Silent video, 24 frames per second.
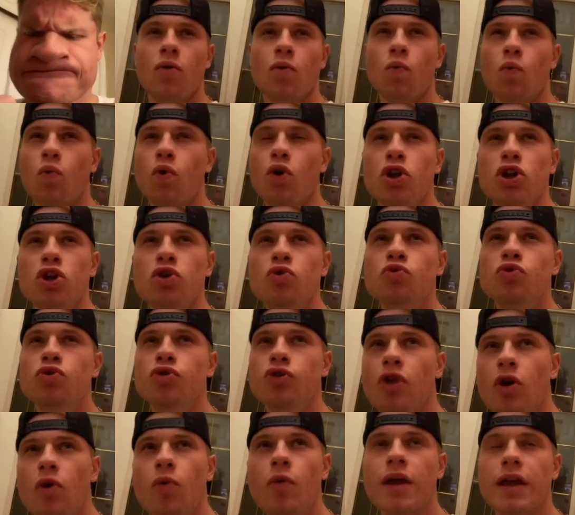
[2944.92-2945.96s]
What are you
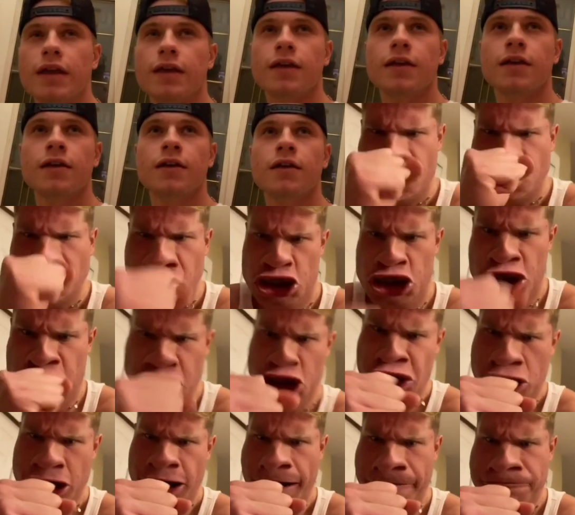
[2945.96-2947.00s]
doing?
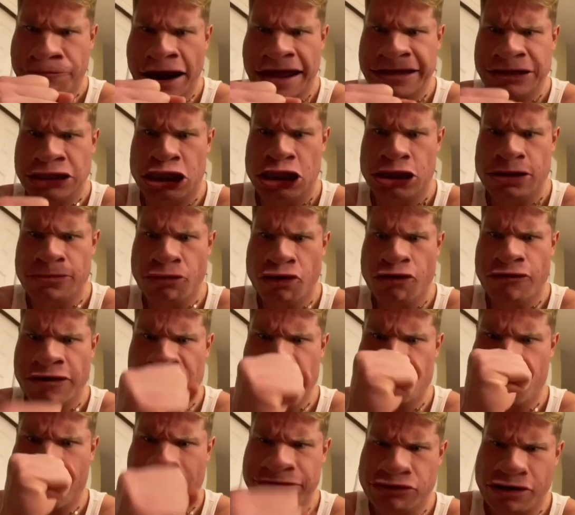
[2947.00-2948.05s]
Shh, I'm practicing the move I
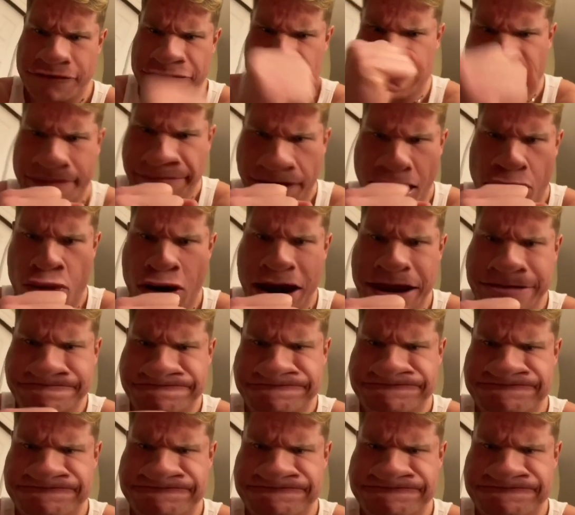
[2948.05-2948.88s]
do after every time I win.